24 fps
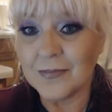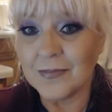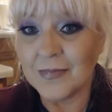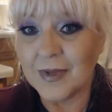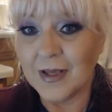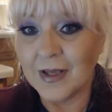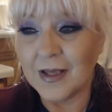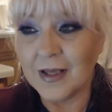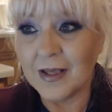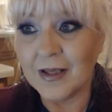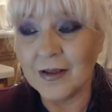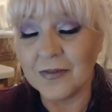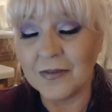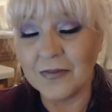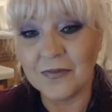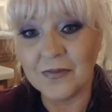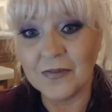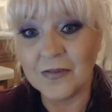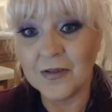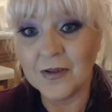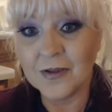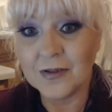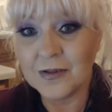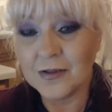if
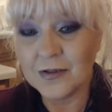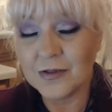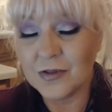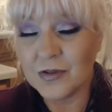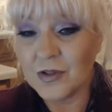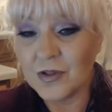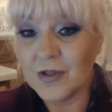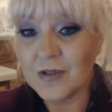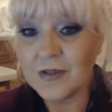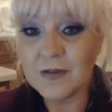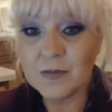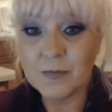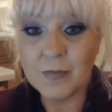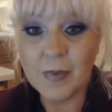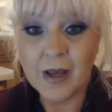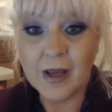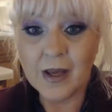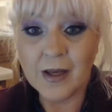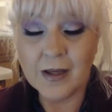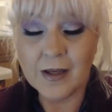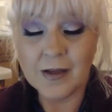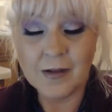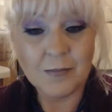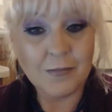just
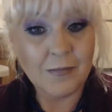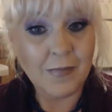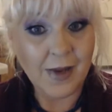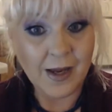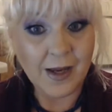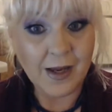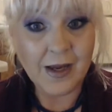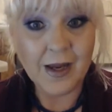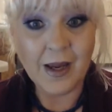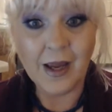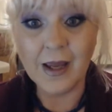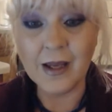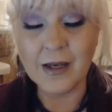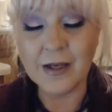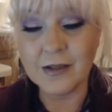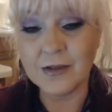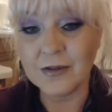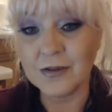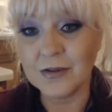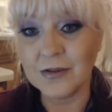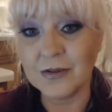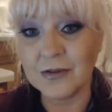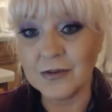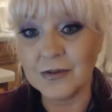by my
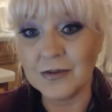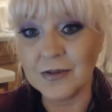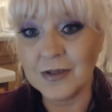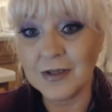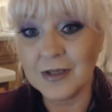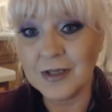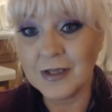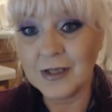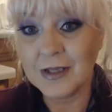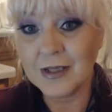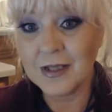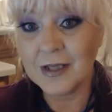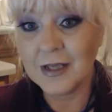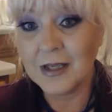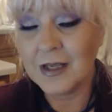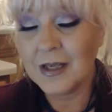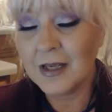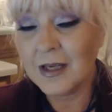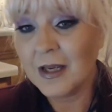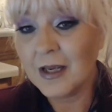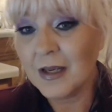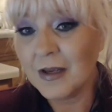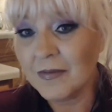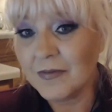attitude
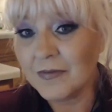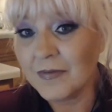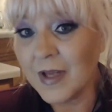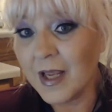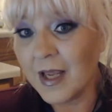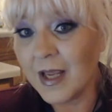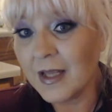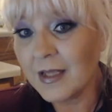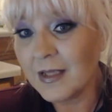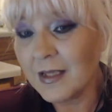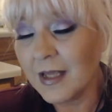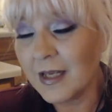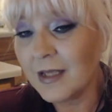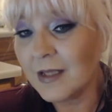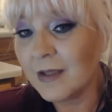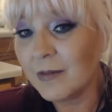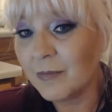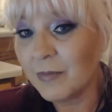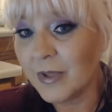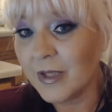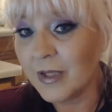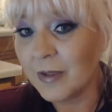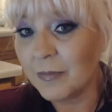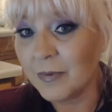of not letting
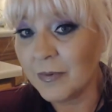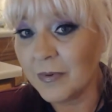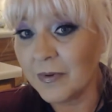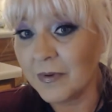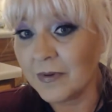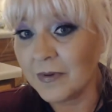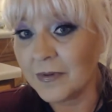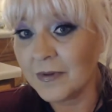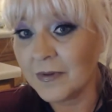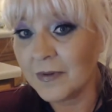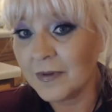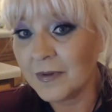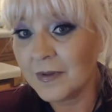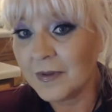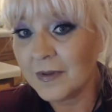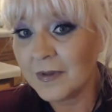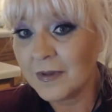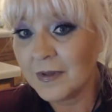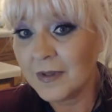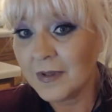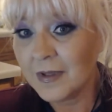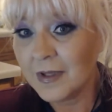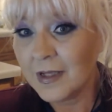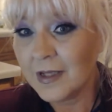people
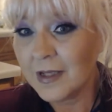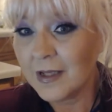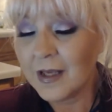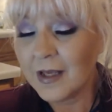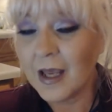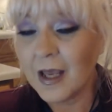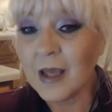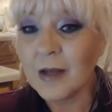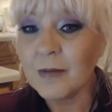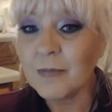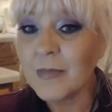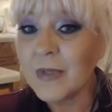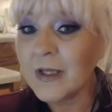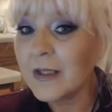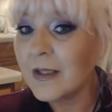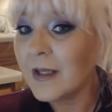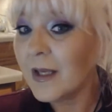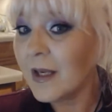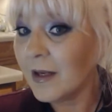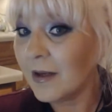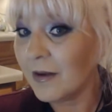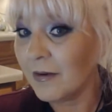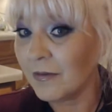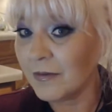cut me
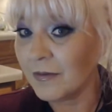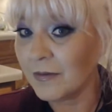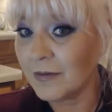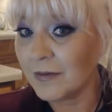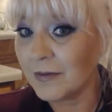down